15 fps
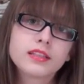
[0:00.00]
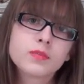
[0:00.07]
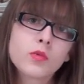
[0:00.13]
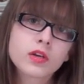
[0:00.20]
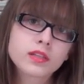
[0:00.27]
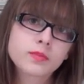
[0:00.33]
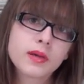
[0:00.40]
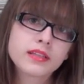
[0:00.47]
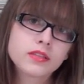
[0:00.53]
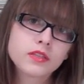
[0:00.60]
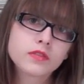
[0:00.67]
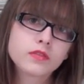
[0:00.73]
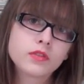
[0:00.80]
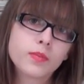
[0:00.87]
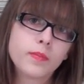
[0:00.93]
more
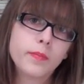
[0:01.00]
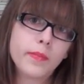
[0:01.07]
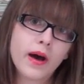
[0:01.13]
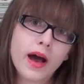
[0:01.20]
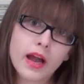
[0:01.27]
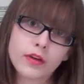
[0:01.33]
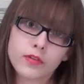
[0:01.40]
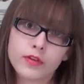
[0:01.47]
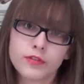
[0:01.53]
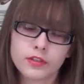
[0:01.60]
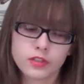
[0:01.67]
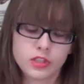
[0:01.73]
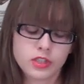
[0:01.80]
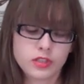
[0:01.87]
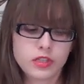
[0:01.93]
expensive to buy
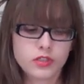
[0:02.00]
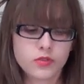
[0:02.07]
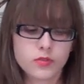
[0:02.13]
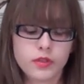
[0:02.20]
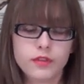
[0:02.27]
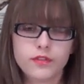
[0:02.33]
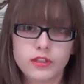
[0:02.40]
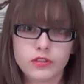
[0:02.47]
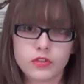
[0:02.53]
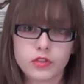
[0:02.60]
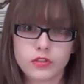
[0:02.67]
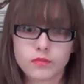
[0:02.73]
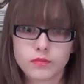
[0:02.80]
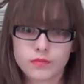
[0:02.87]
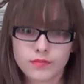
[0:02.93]
refills just because the refills
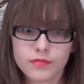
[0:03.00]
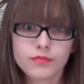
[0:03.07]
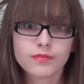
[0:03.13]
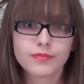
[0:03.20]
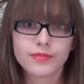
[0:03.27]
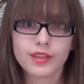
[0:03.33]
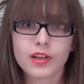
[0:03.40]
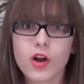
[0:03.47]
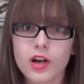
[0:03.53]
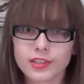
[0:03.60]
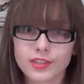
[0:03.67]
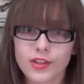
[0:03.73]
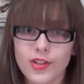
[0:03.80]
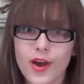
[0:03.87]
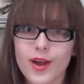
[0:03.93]
they
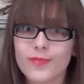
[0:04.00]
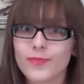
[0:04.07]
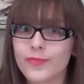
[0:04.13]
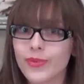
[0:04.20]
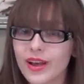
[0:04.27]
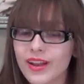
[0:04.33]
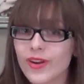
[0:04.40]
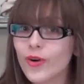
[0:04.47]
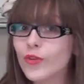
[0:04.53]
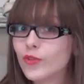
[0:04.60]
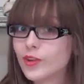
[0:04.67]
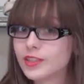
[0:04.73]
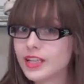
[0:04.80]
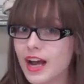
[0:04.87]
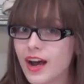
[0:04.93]
cost a lot, but
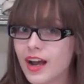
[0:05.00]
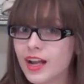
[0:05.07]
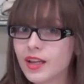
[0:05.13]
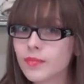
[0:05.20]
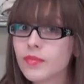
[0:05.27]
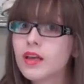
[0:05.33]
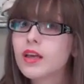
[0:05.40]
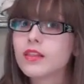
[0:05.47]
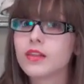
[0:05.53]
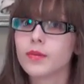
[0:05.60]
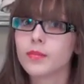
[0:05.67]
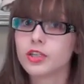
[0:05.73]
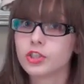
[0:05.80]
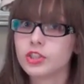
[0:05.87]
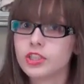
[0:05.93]
over time they're
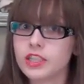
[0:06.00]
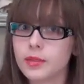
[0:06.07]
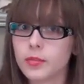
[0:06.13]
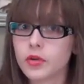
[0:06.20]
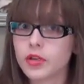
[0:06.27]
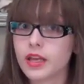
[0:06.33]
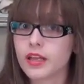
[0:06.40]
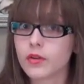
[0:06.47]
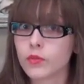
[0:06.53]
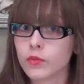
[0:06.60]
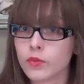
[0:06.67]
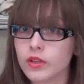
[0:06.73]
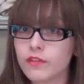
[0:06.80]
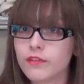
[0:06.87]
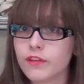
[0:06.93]
much cheaper to get a
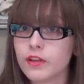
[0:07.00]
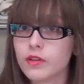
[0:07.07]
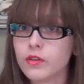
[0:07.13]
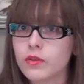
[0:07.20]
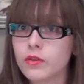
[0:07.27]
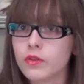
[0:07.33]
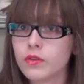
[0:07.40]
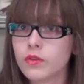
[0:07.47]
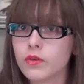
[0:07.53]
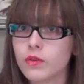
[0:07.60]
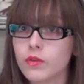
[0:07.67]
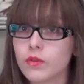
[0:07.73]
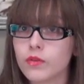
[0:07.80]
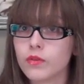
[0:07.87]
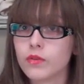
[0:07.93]
refill
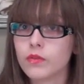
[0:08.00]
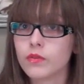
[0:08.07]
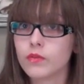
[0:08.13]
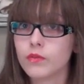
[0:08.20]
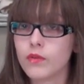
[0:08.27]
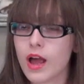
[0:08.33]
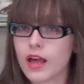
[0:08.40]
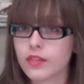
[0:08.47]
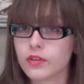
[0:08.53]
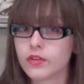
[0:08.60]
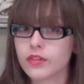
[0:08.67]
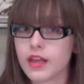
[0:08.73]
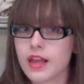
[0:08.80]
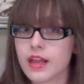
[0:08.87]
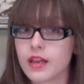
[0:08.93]

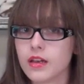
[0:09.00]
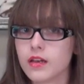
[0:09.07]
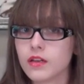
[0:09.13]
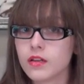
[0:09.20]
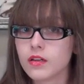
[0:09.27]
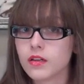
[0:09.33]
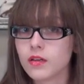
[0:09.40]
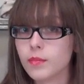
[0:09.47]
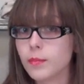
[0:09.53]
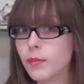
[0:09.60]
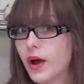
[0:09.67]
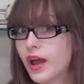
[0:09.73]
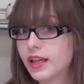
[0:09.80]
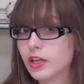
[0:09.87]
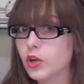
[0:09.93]
rather than
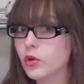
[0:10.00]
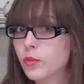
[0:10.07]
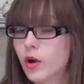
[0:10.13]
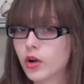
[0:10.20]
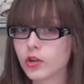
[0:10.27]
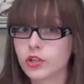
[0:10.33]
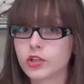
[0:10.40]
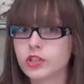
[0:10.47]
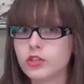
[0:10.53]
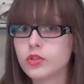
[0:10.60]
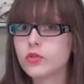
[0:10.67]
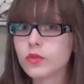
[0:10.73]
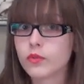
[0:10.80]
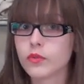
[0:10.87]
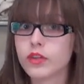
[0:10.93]
buying a new marker, because
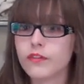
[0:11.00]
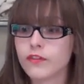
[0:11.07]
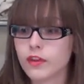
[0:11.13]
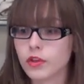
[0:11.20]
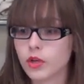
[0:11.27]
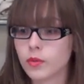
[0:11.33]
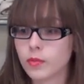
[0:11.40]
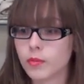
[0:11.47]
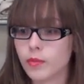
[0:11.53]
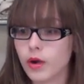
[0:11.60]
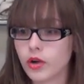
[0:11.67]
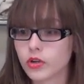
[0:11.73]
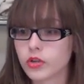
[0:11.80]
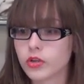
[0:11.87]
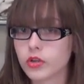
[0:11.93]
you can refill your
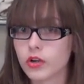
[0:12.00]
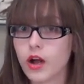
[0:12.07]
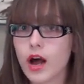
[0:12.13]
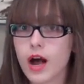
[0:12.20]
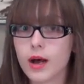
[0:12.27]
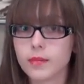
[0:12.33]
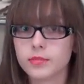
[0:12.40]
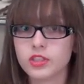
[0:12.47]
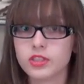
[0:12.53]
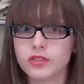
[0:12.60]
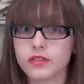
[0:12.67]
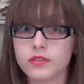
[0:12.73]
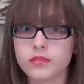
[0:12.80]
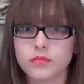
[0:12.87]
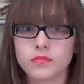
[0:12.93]
marker up to